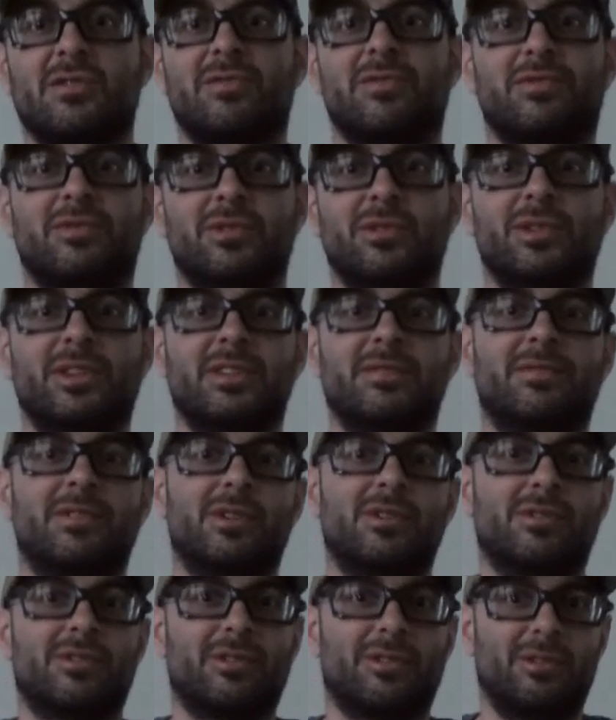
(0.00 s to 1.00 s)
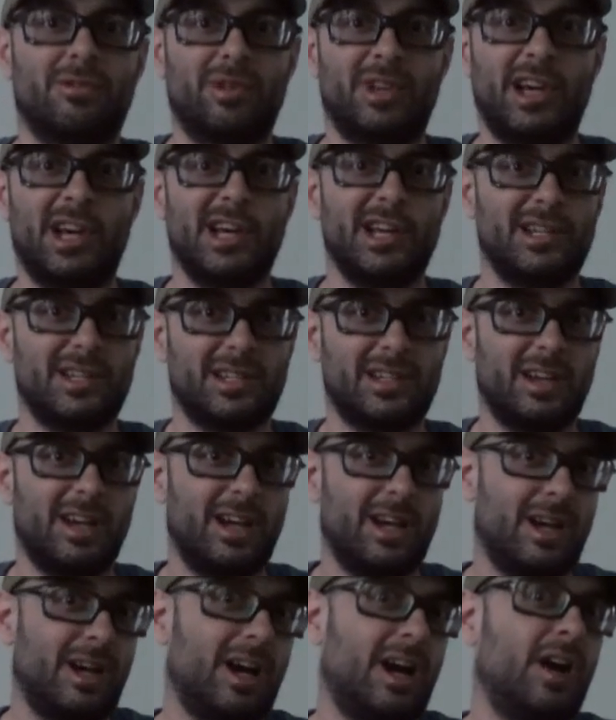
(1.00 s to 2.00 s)
fully Velcro lined
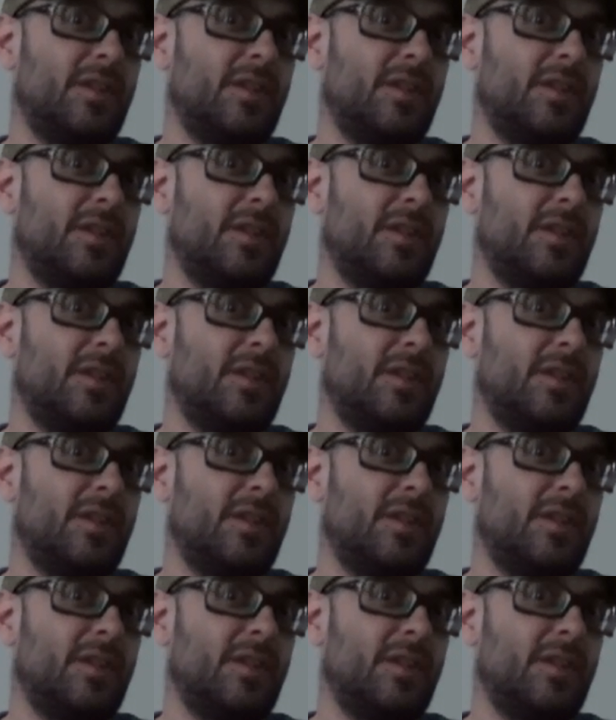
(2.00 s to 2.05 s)
uh,